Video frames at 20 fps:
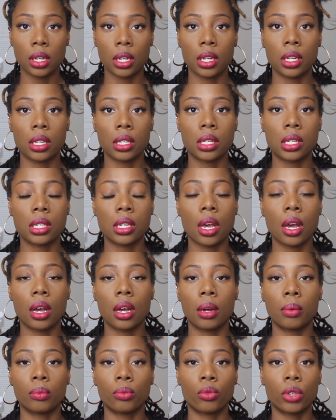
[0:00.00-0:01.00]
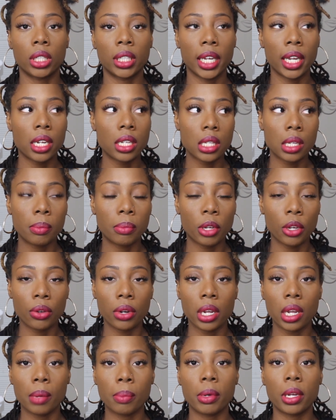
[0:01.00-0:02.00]
It's related to
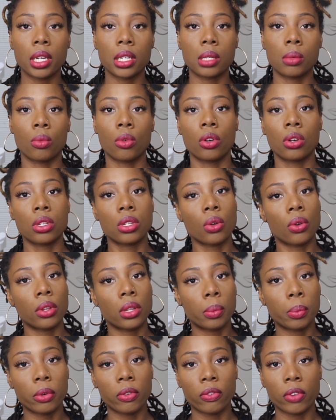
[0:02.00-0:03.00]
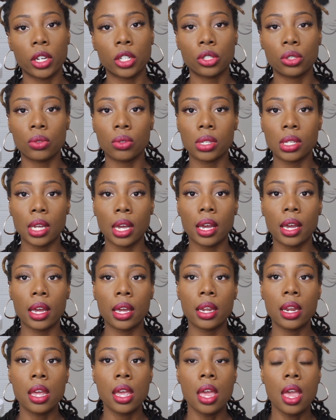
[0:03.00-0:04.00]
beauty, but it's more so on the professional
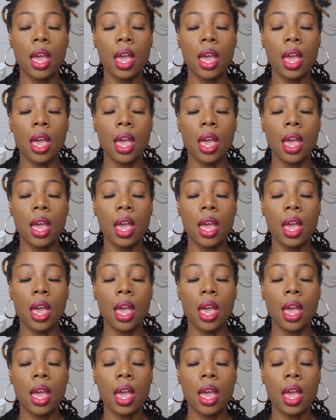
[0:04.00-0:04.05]
side.